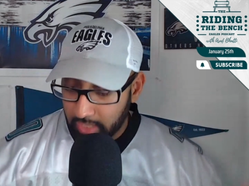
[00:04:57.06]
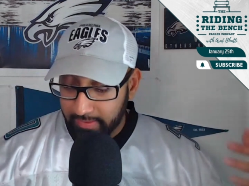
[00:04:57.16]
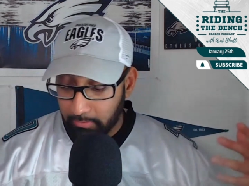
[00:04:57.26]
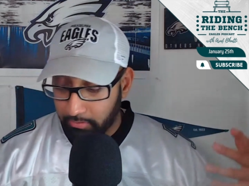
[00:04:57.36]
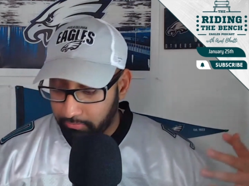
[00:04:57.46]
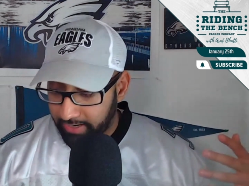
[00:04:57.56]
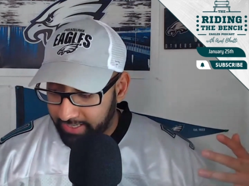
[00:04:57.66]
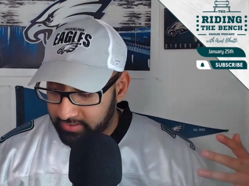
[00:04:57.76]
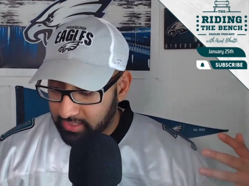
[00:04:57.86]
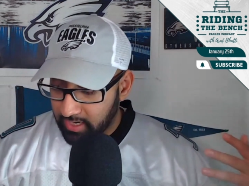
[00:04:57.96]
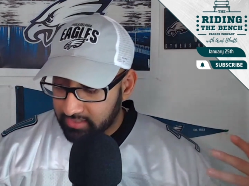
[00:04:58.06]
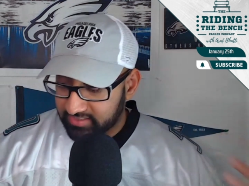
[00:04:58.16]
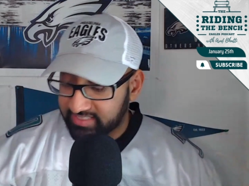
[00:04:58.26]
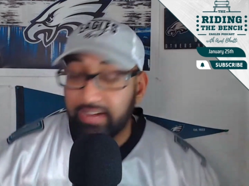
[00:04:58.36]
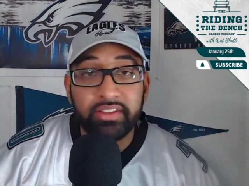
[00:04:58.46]
They were ranked
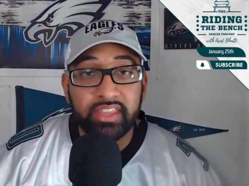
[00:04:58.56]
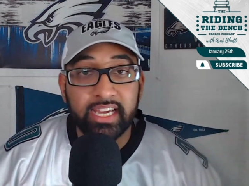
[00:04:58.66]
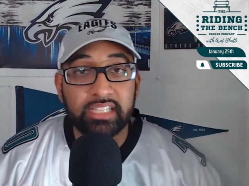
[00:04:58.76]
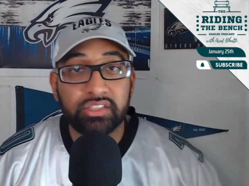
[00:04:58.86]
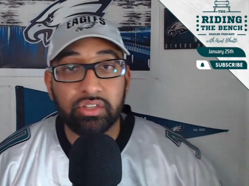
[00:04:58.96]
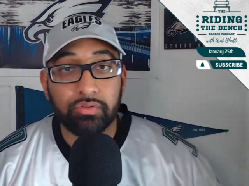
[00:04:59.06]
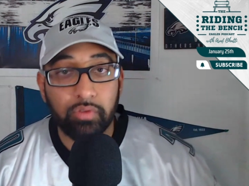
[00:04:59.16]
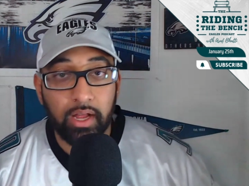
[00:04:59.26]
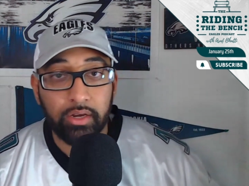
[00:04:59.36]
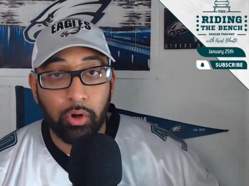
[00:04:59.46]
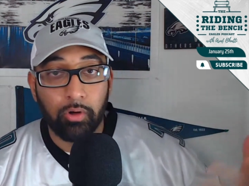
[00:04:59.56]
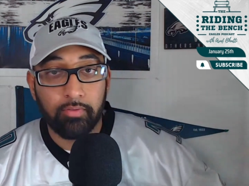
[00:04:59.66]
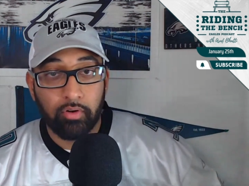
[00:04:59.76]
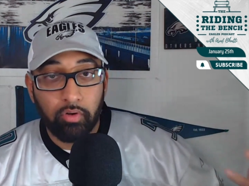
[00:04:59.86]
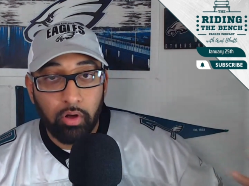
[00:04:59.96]
7th against the run
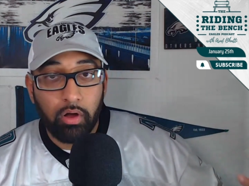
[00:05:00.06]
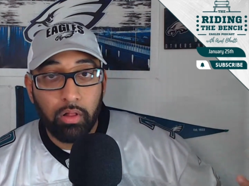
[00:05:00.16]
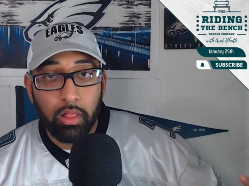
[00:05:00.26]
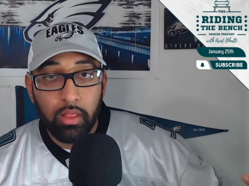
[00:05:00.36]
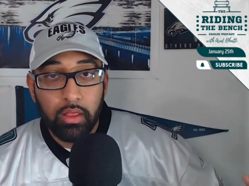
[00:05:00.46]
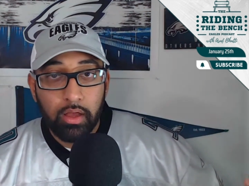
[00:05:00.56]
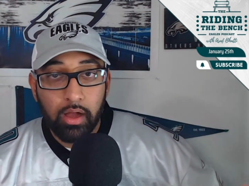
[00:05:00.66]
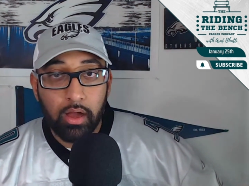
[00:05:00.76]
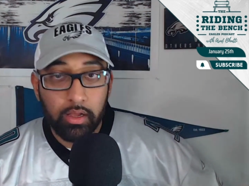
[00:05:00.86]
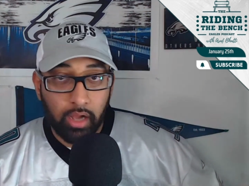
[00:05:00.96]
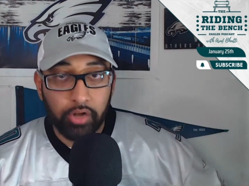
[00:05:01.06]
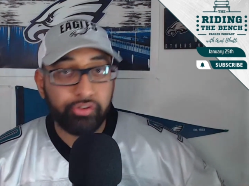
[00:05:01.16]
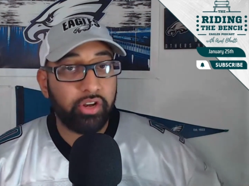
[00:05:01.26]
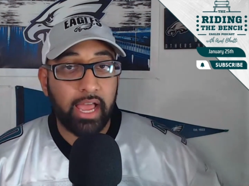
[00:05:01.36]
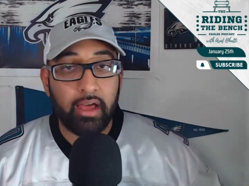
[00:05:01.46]
overall,
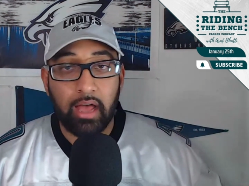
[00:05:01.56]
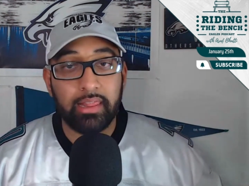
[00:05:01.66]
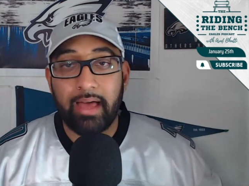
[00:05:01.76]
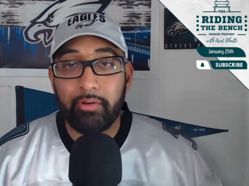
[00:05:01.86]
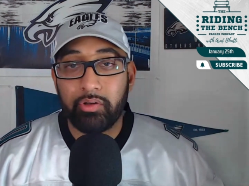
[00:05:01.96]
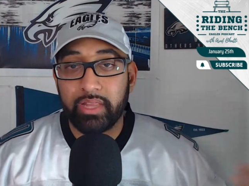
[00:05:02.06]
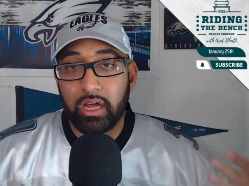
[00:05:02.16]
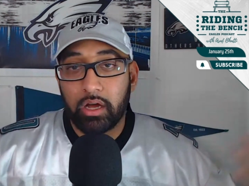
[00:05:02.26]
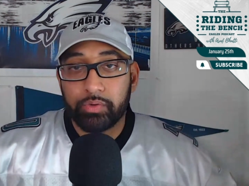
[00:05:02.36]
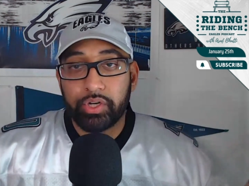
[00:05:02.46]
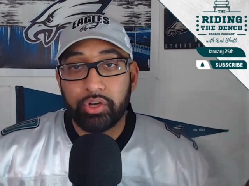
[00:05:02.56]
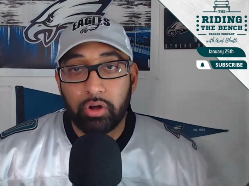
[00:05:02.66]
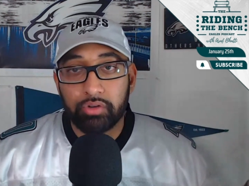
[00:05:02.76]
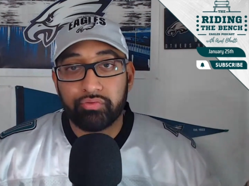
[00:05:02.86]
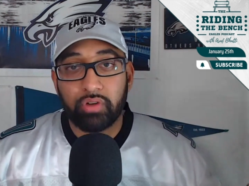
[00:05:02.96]
allowing only 100
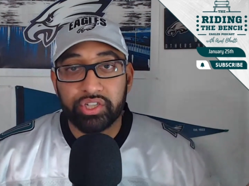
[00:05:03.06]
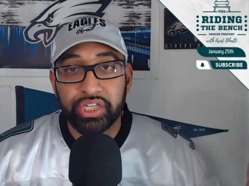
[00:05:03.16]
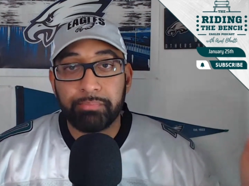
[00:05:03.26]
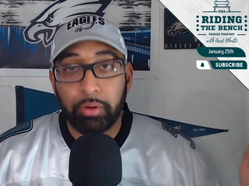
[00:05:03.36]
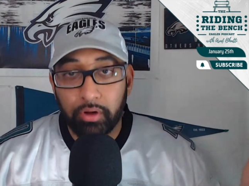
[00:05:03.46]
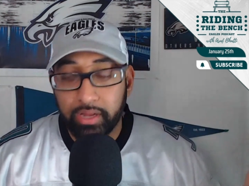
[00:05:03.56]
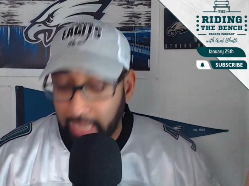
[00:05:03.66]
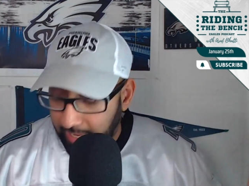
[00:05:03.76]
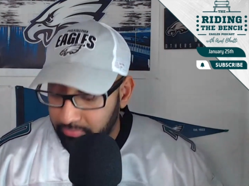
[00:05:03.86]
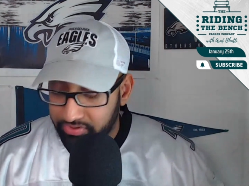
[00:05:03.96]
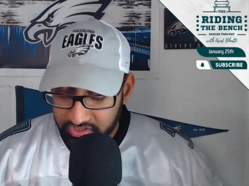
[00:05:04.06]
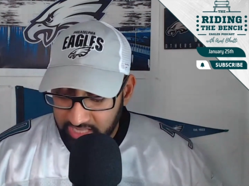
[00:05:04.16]
yards rushing per game, which is